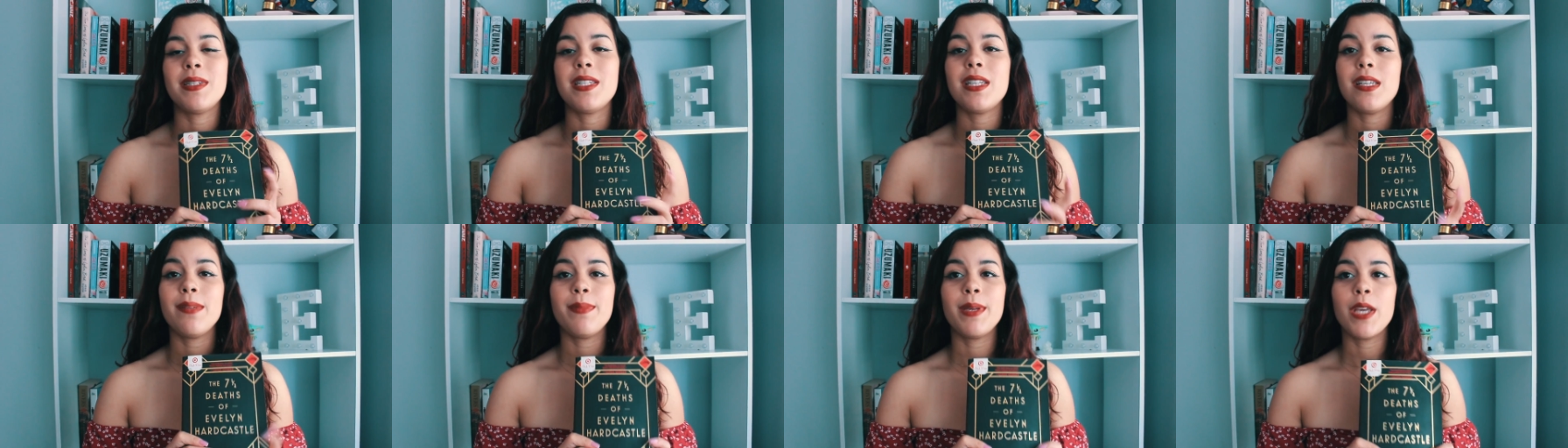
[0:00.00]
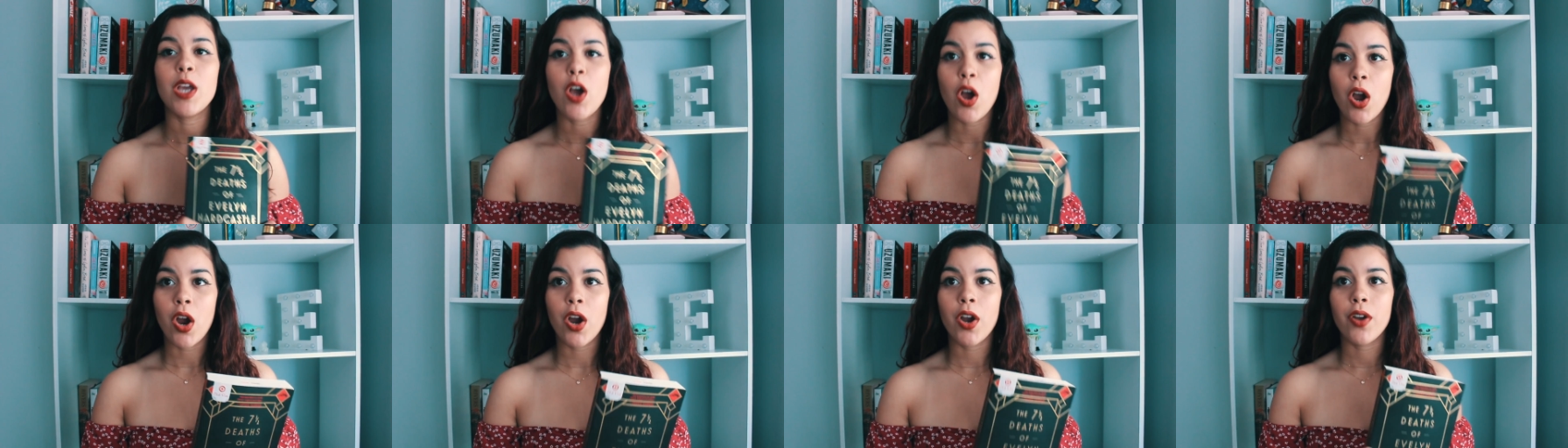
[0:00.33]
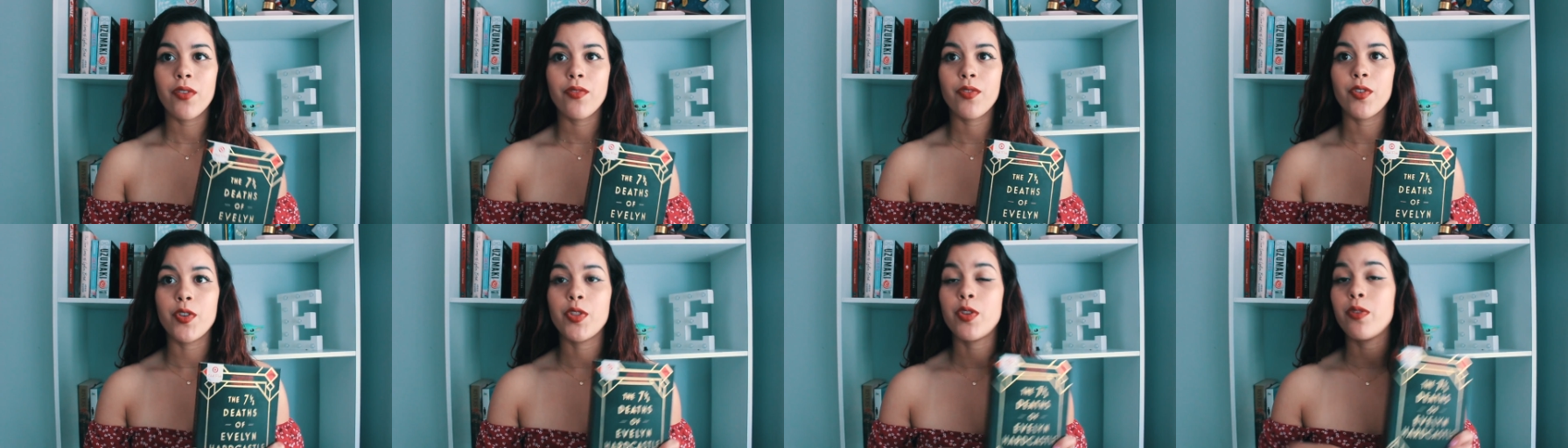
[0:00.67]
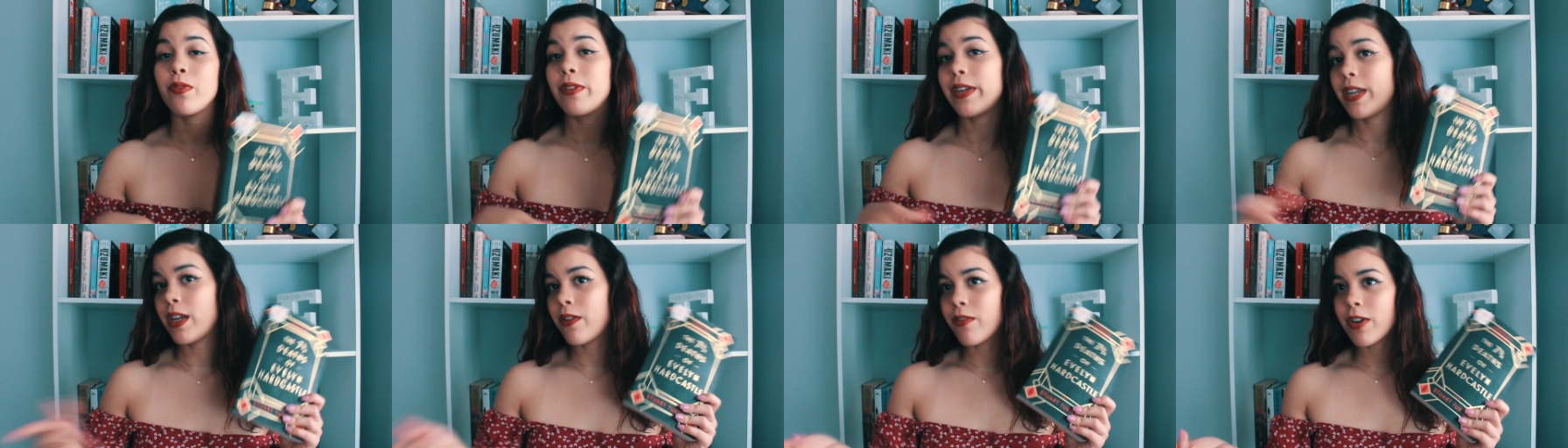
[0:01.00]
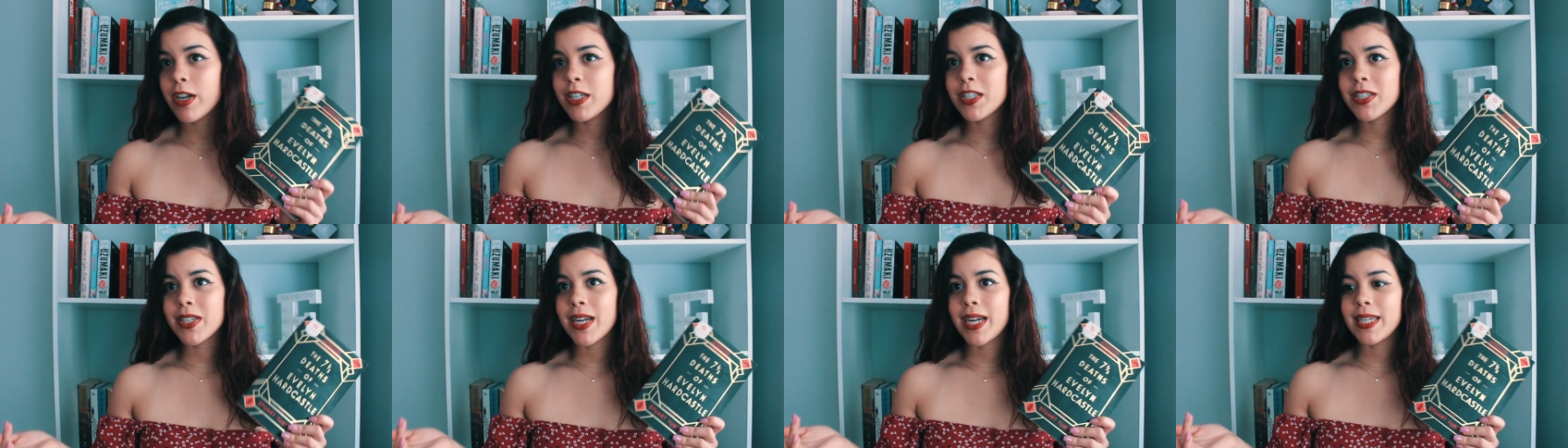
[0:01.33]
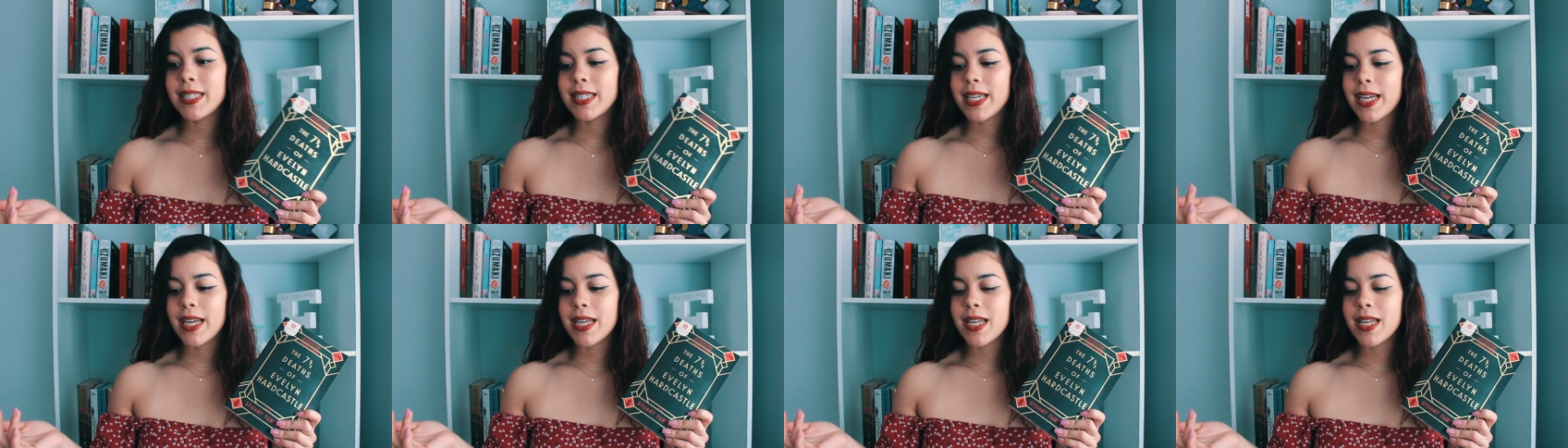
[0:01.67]
TBR for the reading rush that
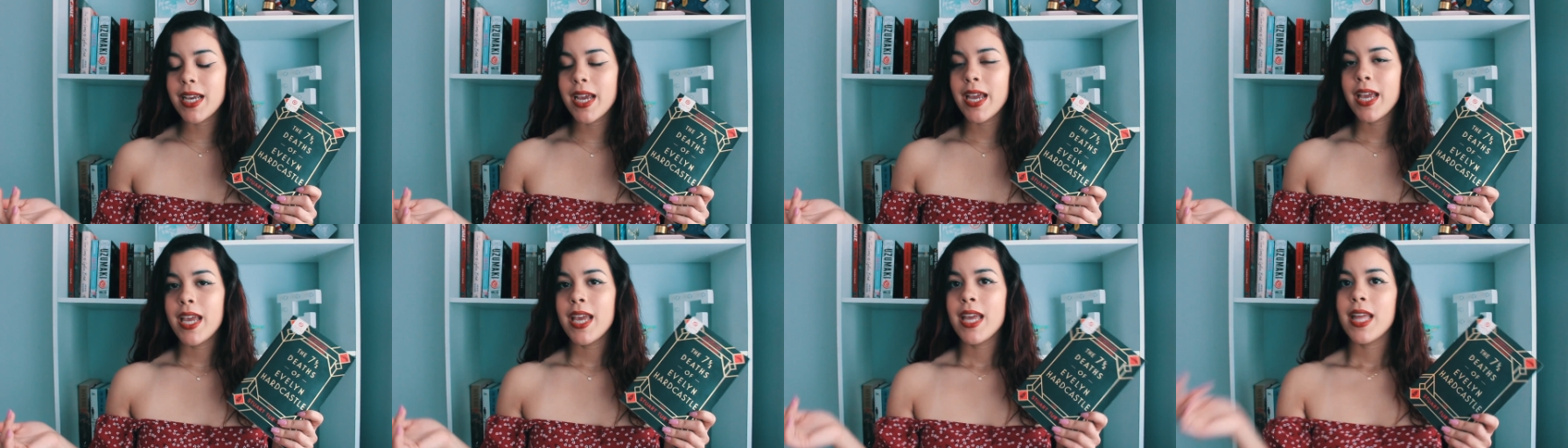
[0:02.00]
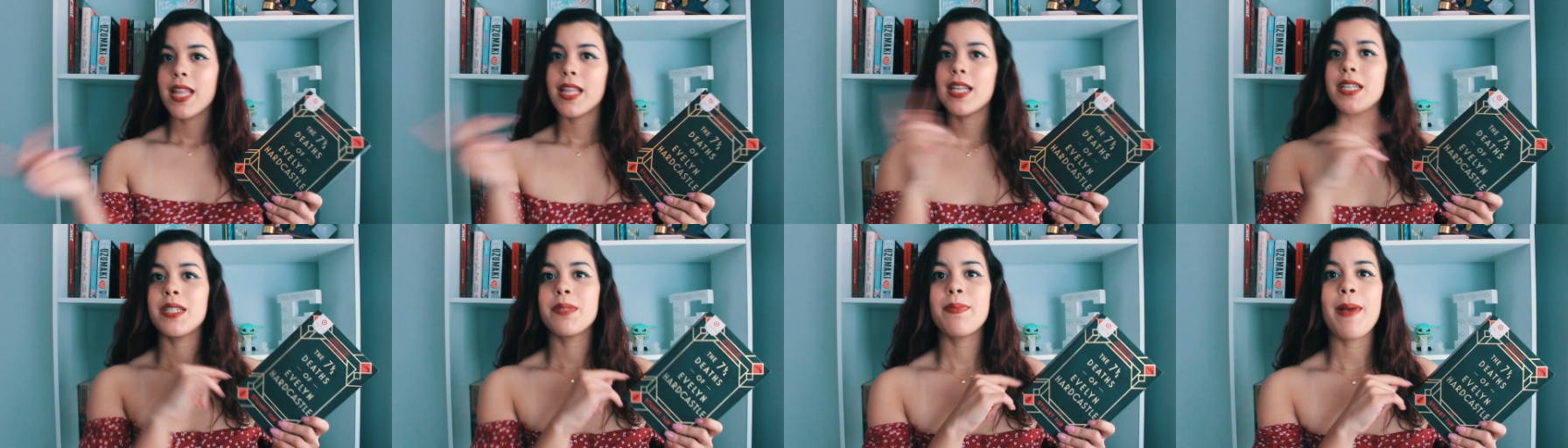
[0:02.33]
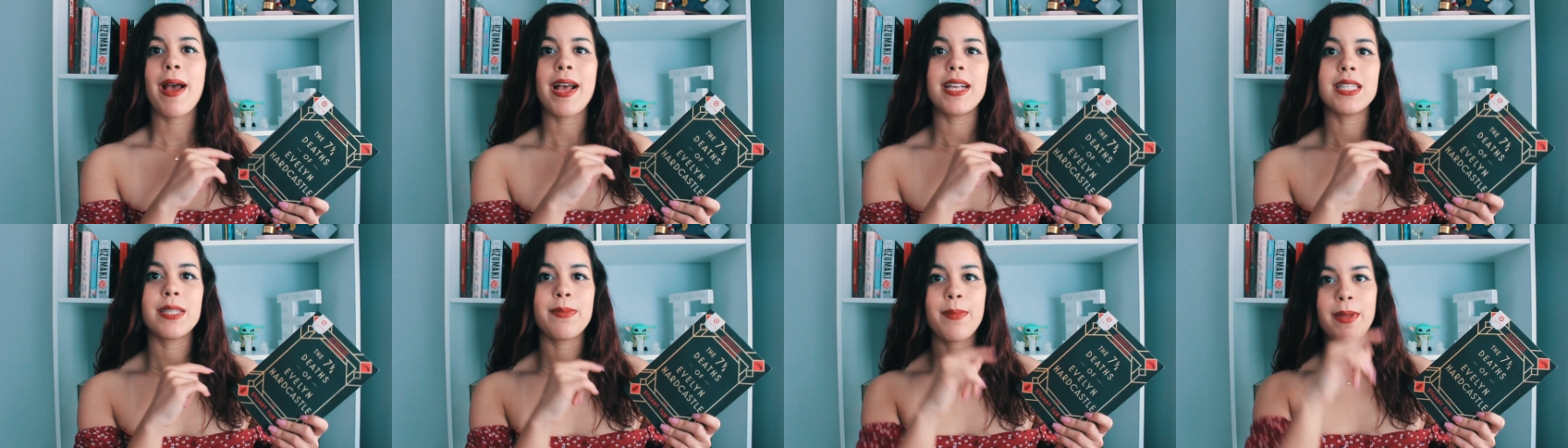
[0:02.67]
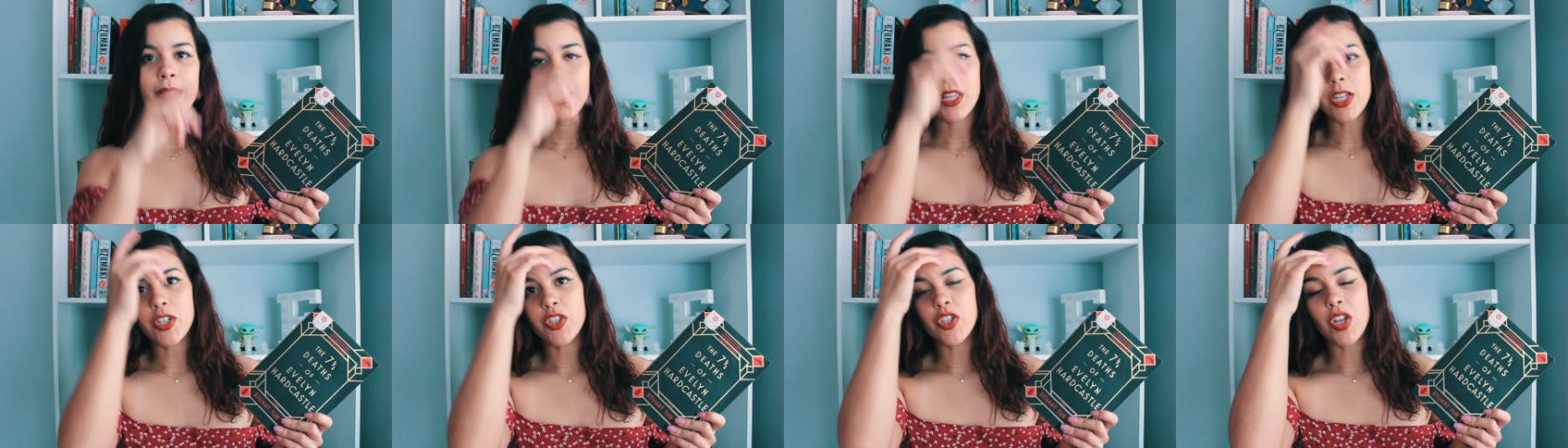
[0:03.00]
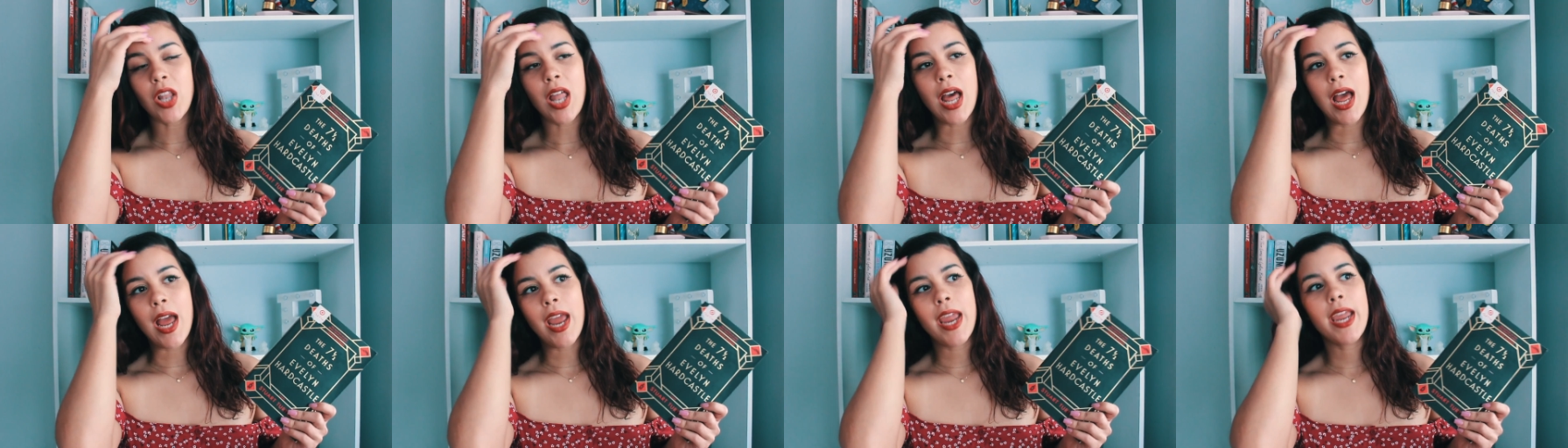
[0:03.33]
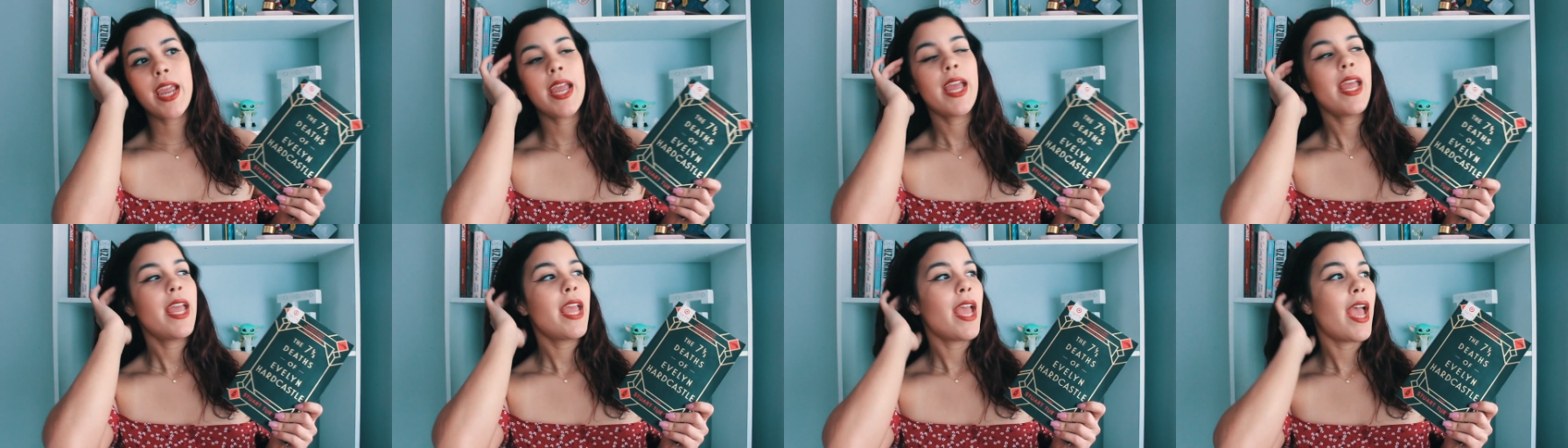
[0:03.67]
I did this past month in July,